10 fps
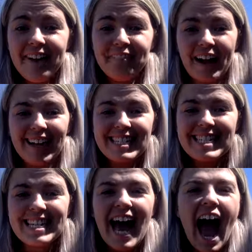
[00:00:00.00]

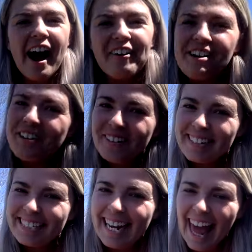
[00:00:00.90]
Friends, how are you doing
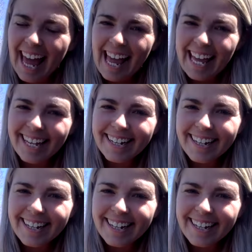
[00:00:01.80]
today?